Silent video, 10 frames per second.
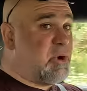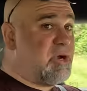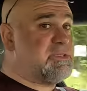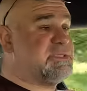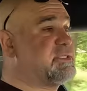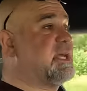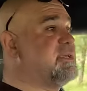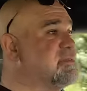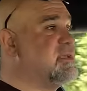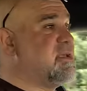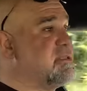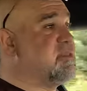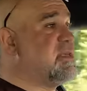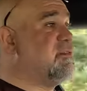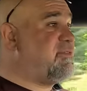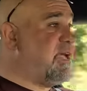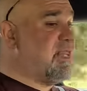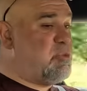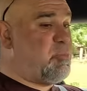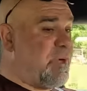Martin says that the
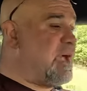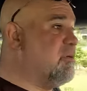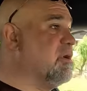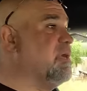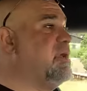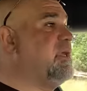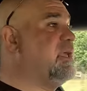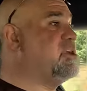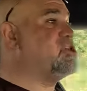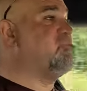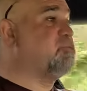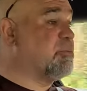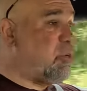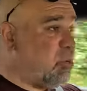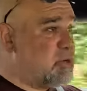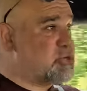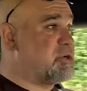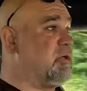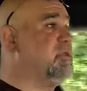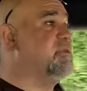available power is
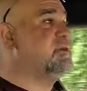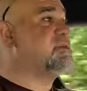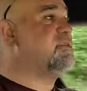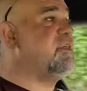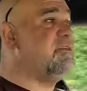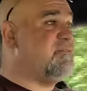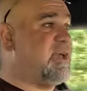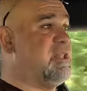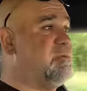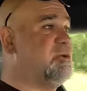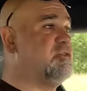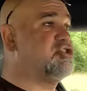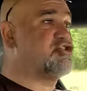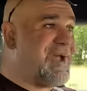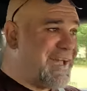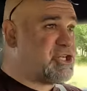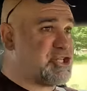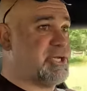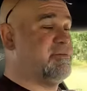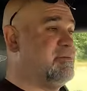proportional to the available
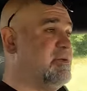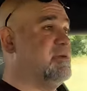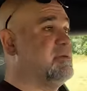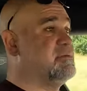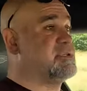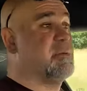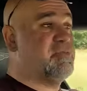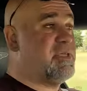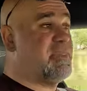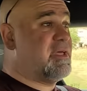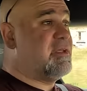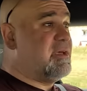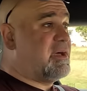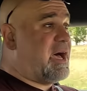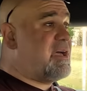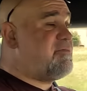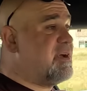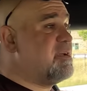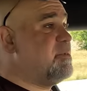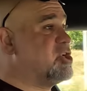traction. Something that I
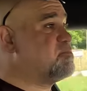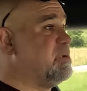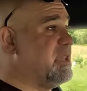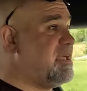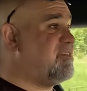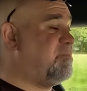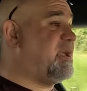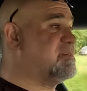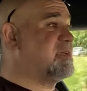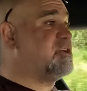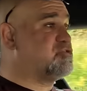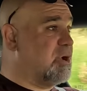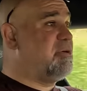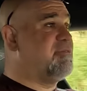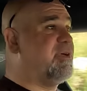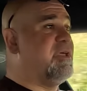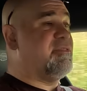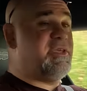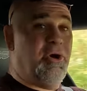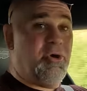very much believe, because I
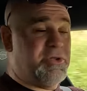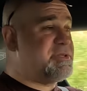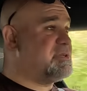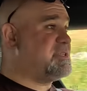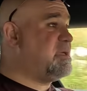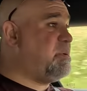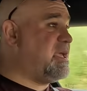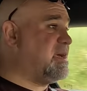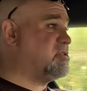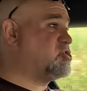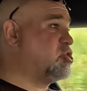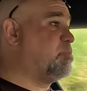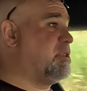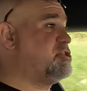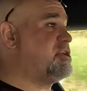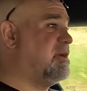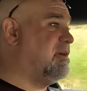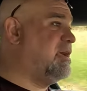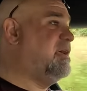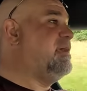drove the old D B S
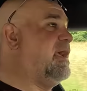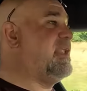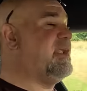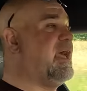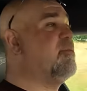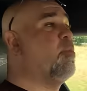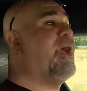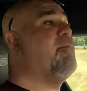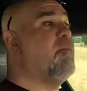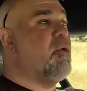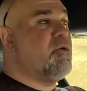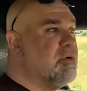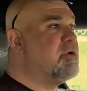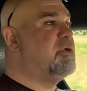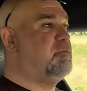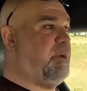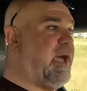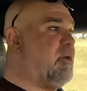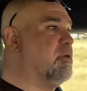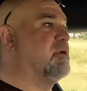Superleggera and it had way more
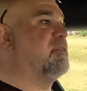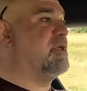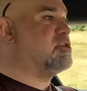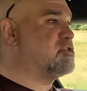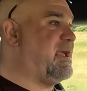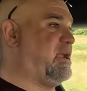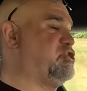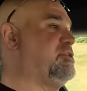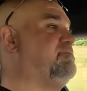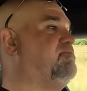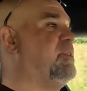power than traction.